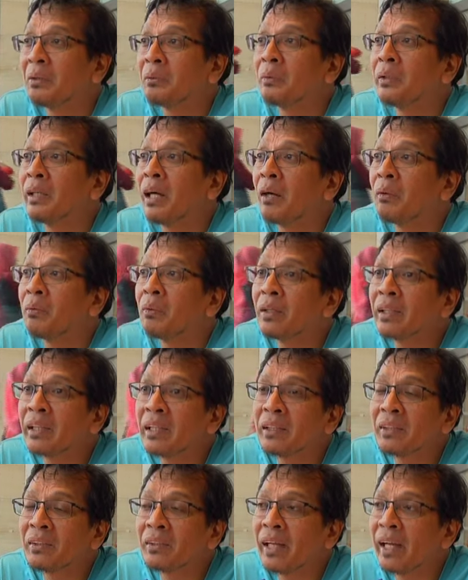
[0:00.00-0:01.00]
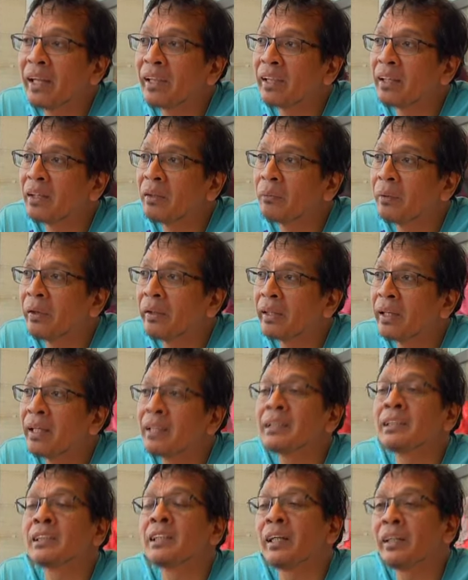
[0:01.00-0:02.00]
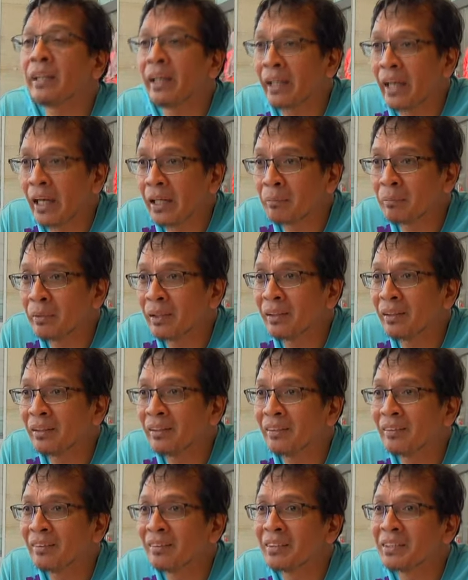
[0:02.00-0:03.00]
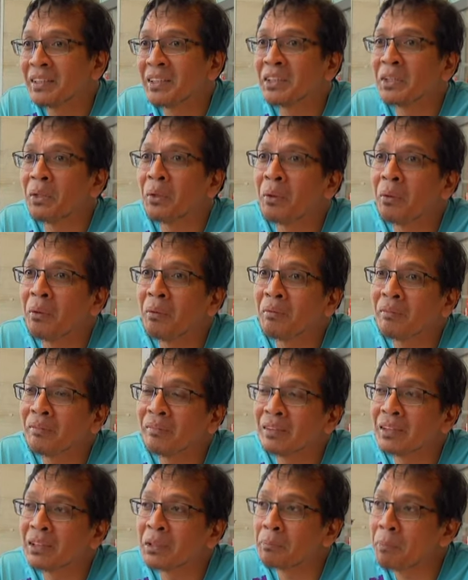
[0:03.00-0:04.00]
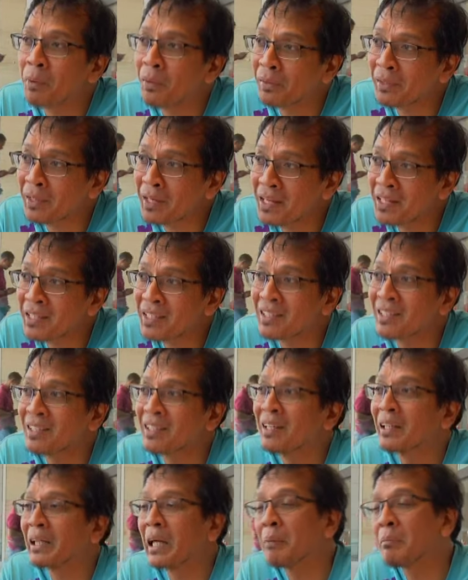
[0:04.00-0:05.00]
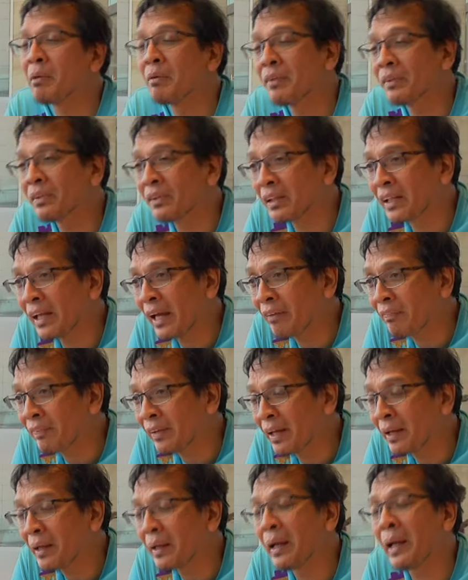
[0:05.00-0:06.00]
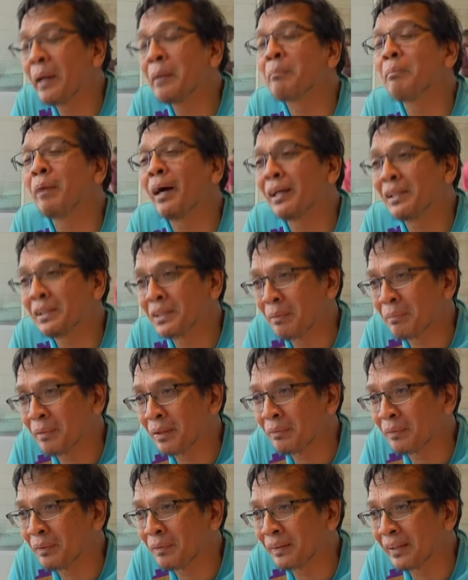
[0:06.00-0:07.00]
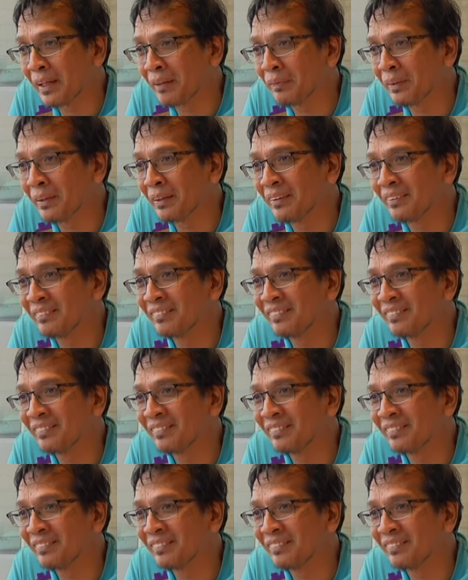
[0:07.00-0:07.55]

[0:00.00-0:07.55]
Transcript: We are working together with Head Start Academy. So support us, come over to the cafe and buy something from the cafe.